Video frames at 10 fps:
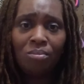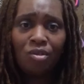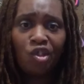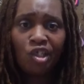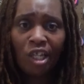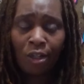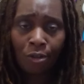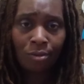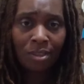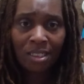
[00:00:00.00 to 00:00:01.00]

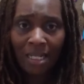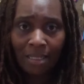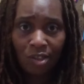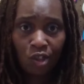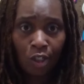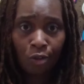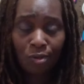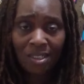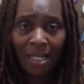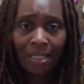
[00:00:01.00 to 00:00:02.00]
shared
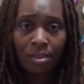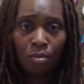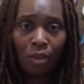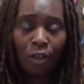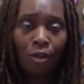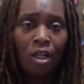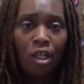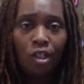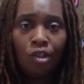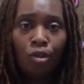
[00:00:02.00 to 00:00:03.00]
sites where
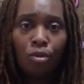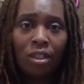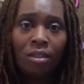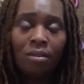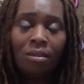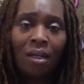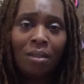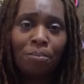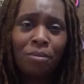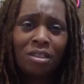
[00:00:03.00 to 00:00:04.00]
you can,
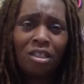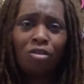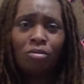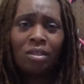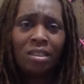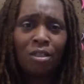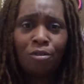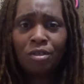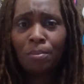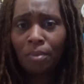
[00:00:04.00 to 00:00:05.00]
particularly there
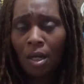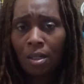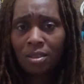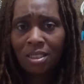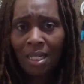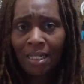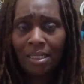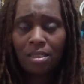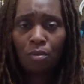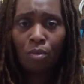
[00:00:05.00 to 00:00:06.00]
are some blog
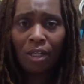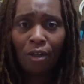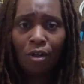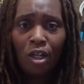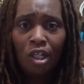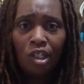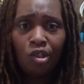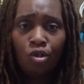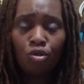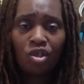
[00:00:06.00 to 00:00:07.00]
sites where
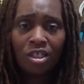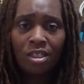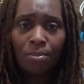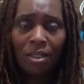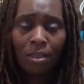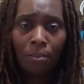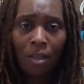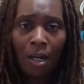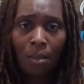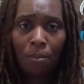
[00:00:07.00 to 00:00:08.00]
you just submit a
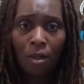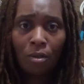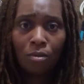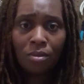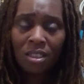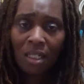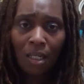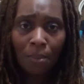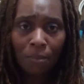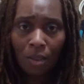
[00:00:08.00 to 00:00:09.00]
blog post and
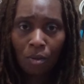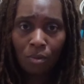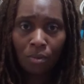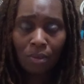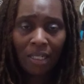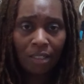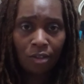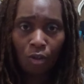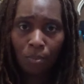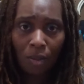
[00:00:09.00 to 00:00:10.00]
upload,
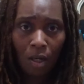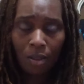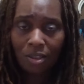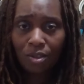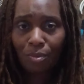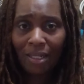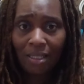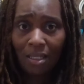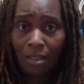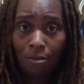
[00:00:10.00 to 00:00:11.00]
and your blog is
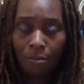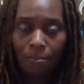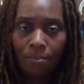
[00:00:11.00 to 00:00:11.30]
right there.